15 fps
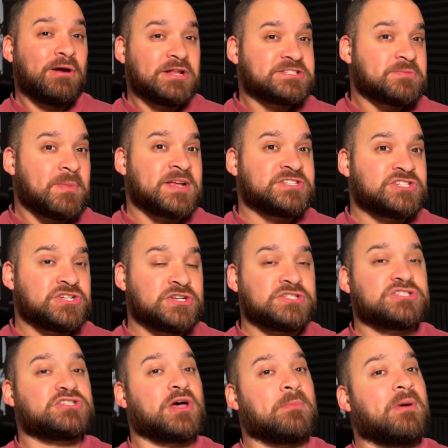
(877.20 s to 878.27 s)
Now let's
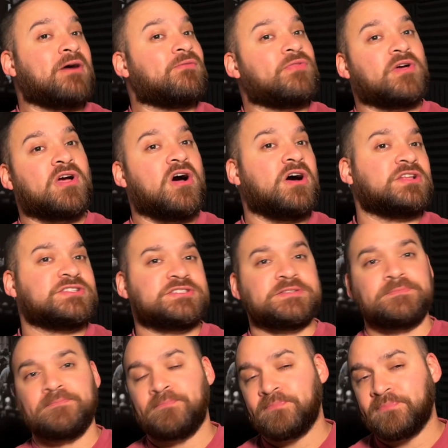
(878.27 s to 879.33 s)
mention some of the cons.